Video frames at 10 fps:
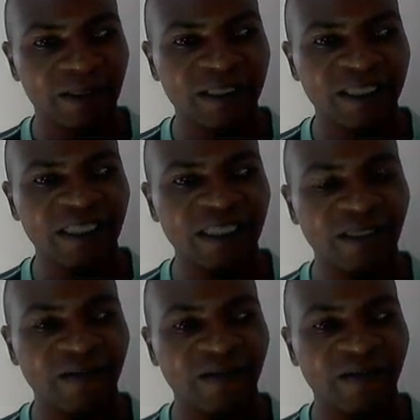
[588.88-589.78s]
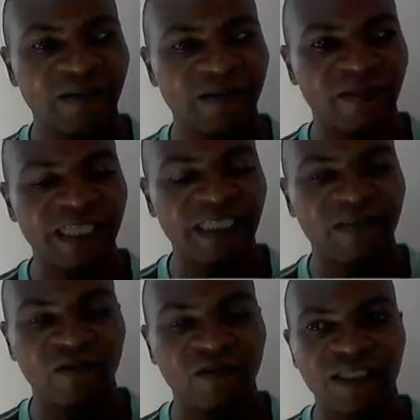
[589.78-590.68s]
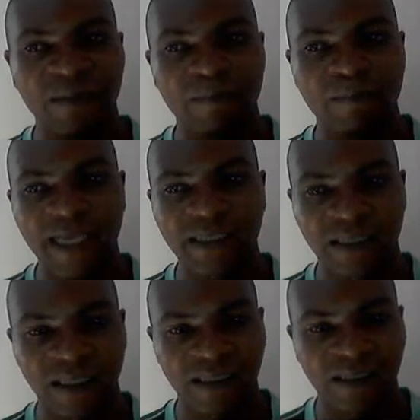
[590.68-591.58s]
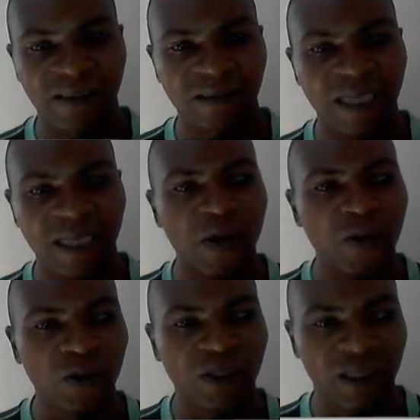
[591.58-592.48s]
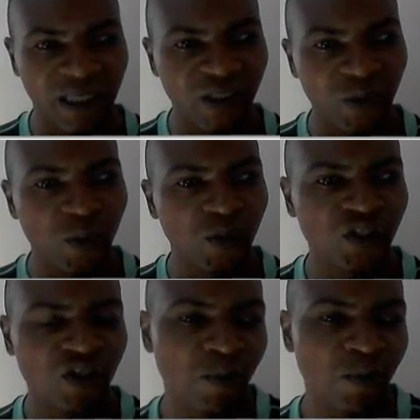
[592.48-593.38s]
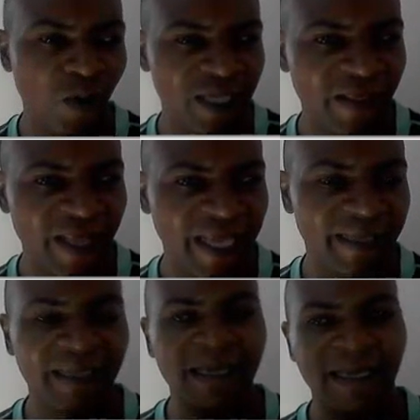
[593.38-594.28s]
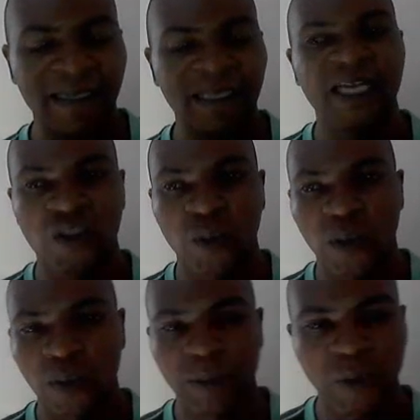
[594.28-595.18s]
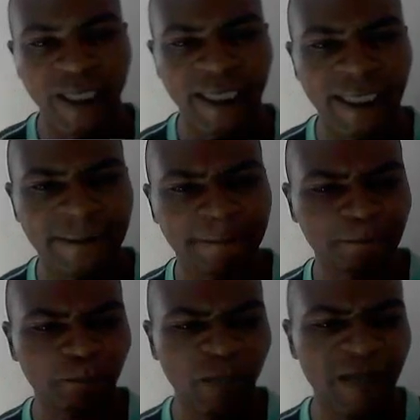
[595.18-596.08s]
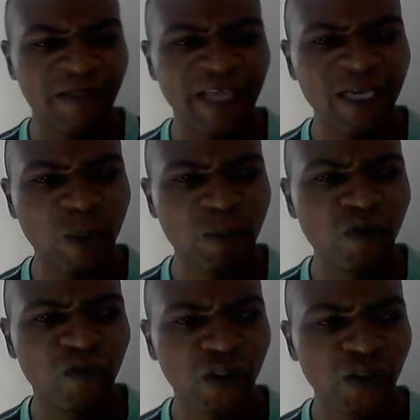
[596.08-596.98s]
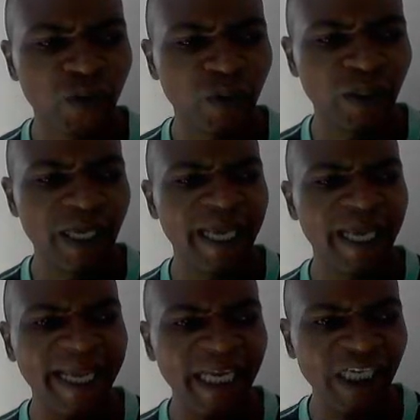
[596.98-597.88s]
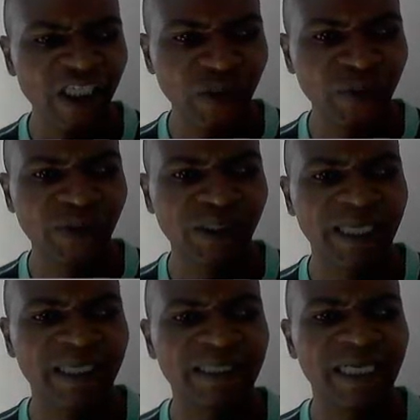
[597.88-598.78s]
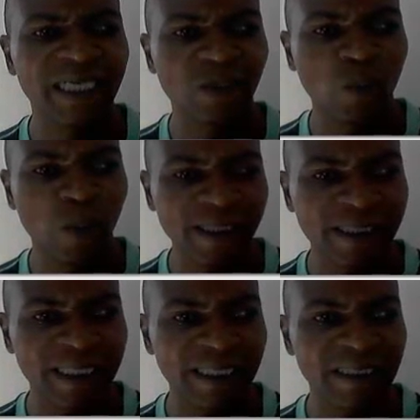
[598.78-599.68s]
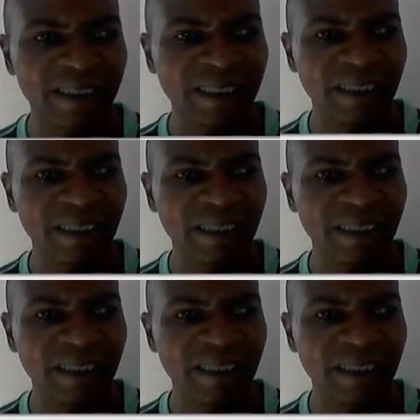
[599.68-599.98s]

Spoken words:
is it this influence that makes it Cameroon English or some other thing? That is what we'll be looking at. And then we move on to issues in the linguistic